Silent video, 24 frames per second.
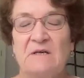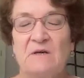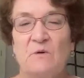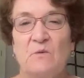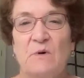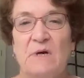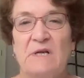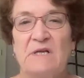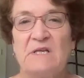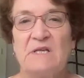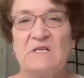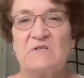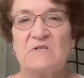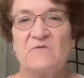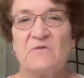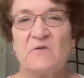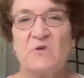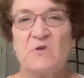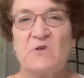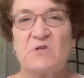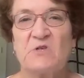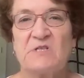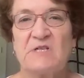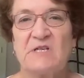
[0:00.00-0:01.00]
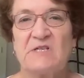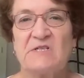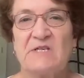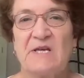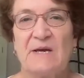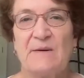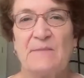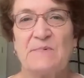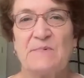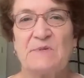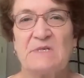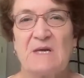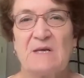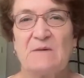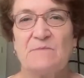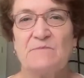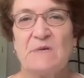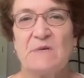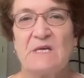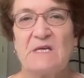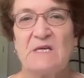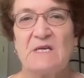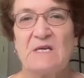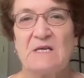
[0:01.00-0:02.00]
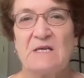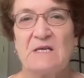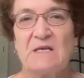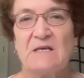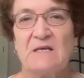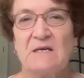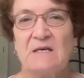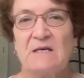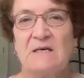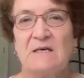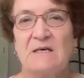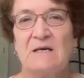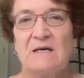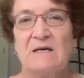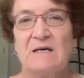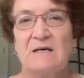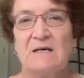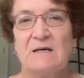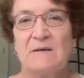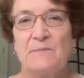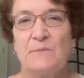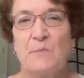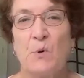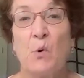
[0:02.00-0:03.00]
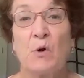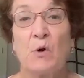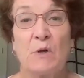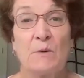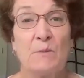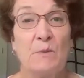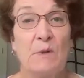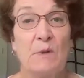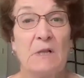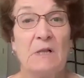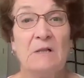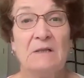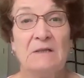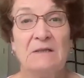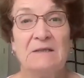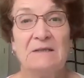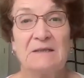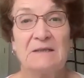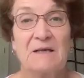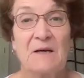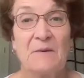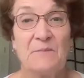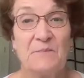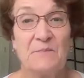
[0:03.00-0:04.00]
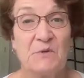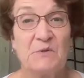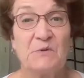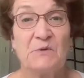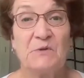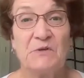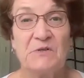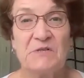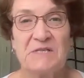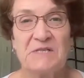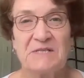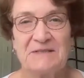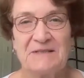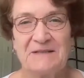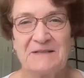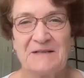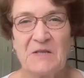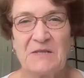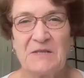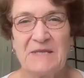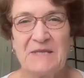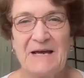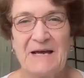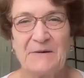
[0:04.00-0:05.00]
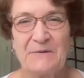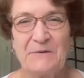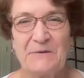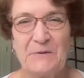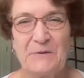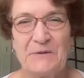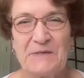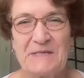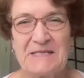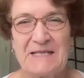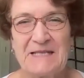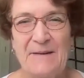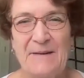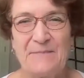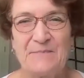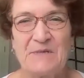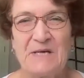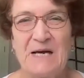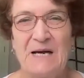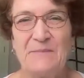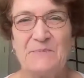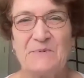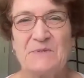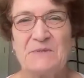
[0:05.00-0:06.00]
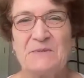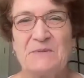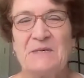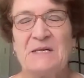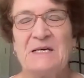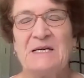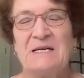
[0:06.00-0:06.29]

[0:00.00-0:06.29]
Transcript: when his first attempts at making portable computers, now known as laptops,